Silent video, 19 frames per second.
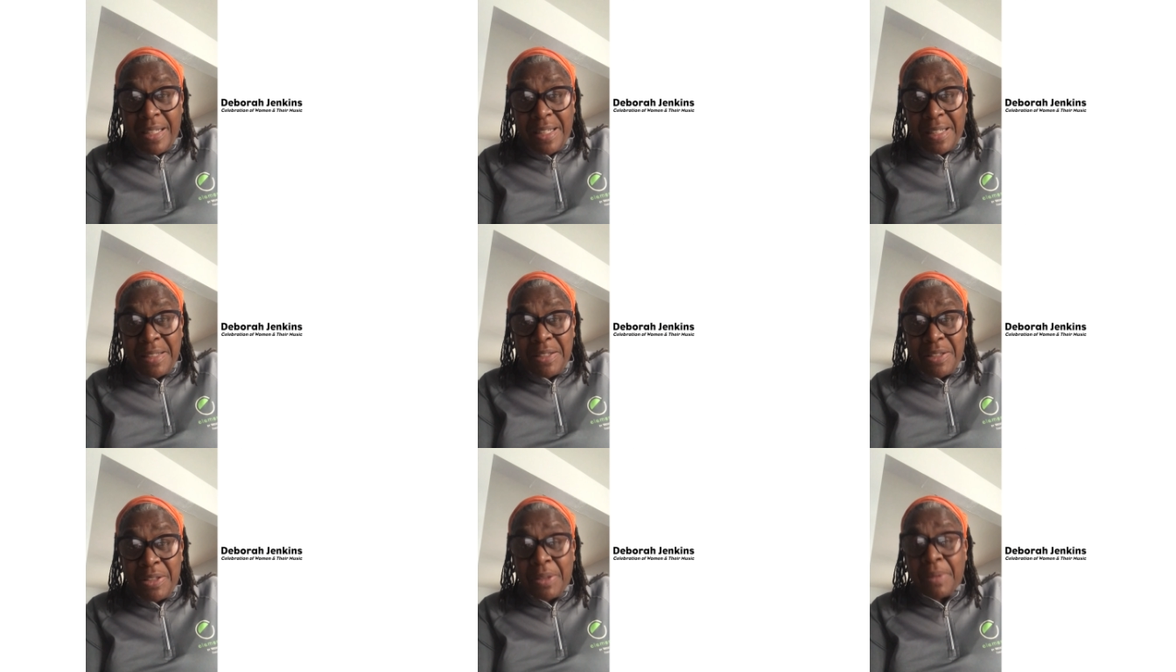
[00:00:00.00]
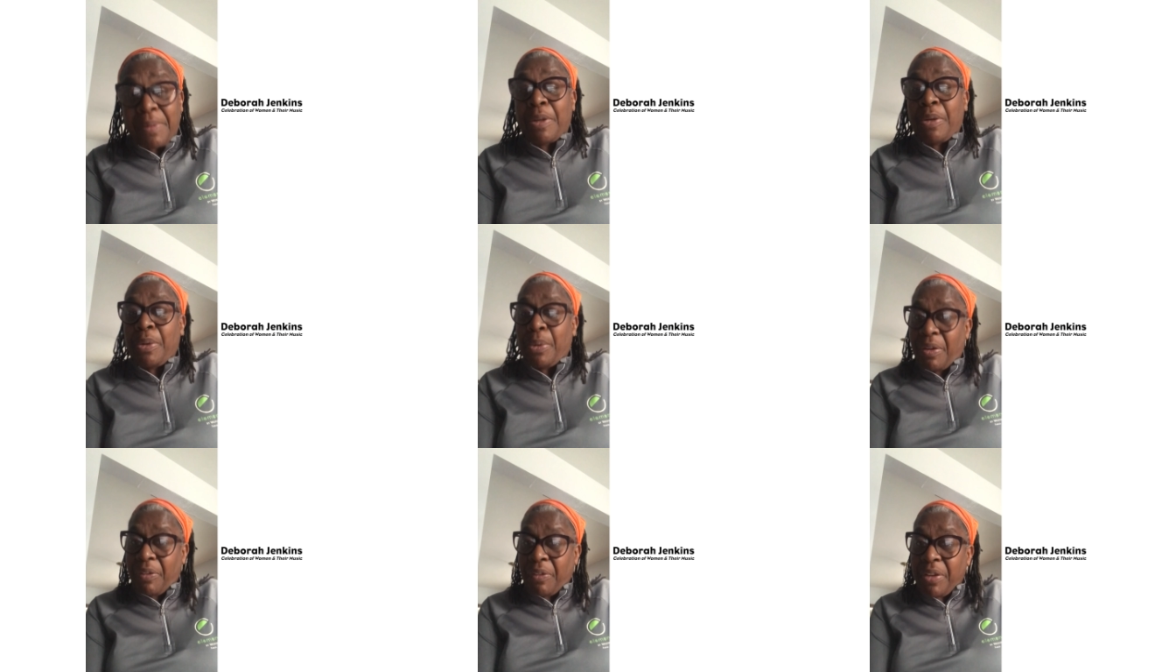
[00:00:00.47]
next year.
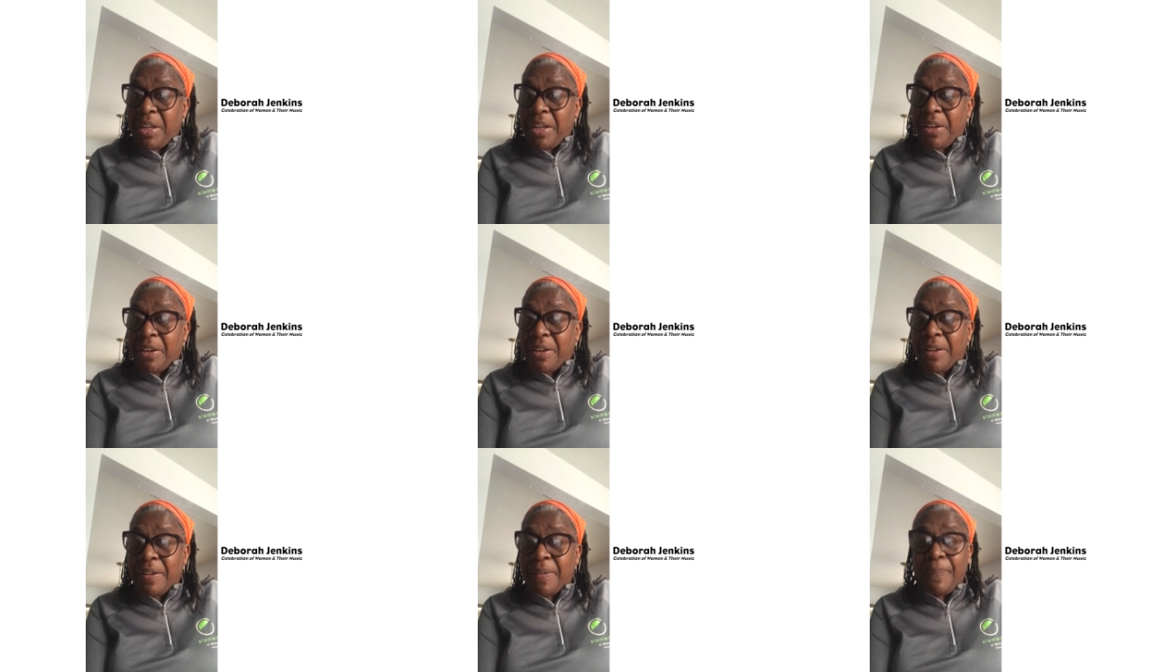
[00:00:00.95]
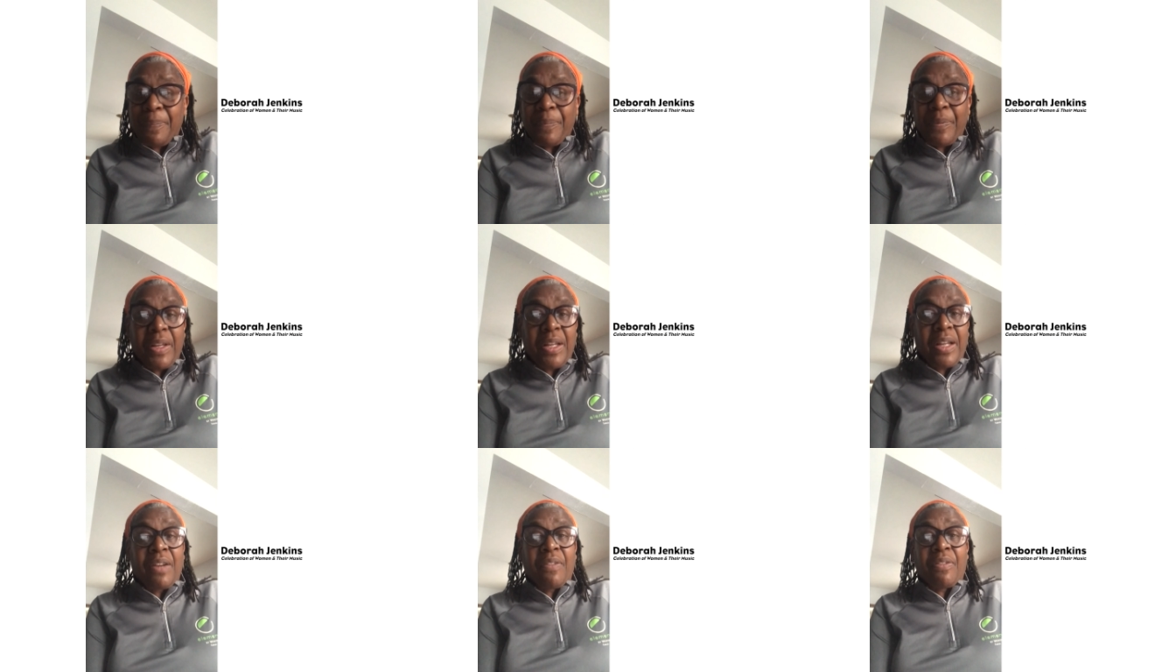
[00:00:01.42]
Go every year.
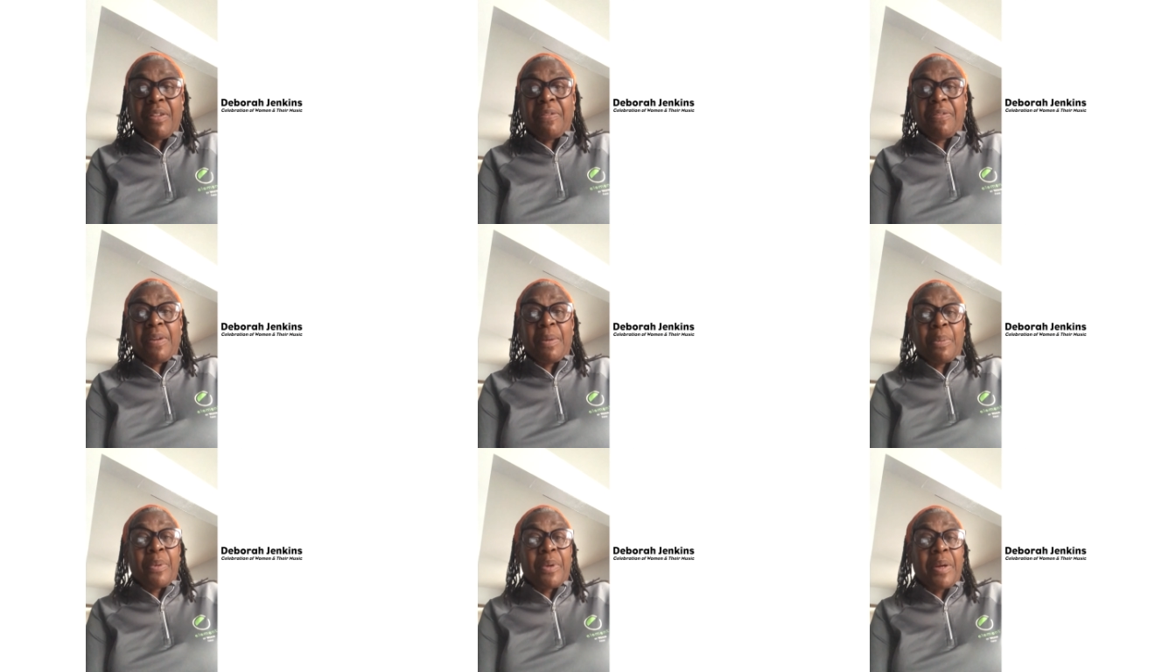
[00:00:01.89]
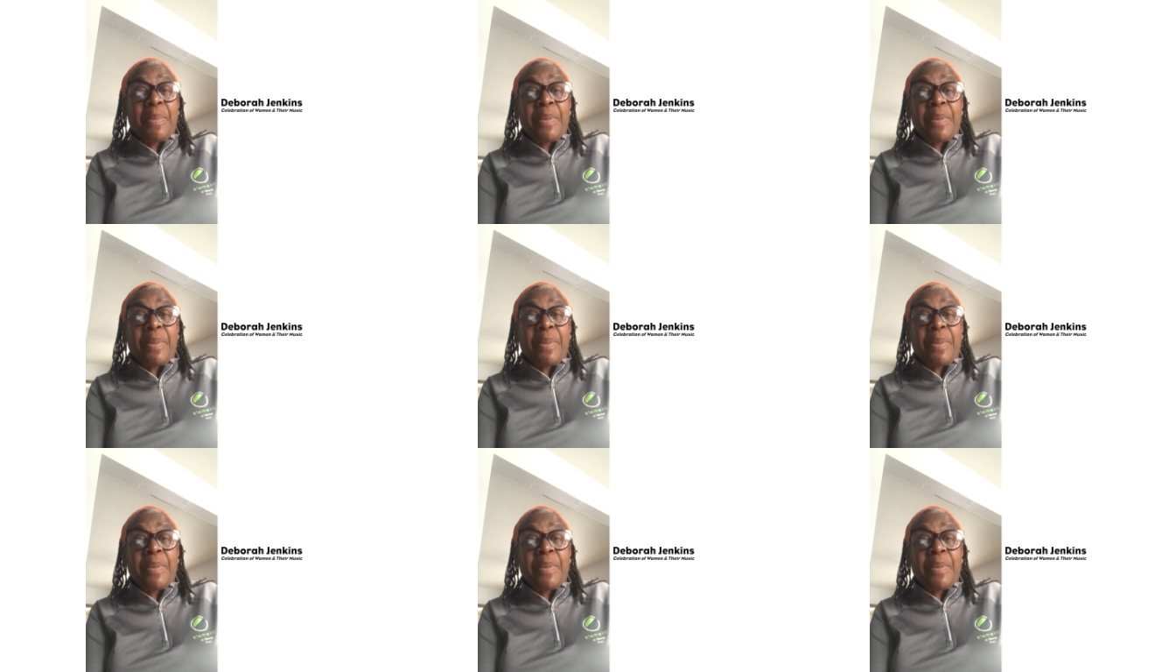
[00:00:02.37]
Every February,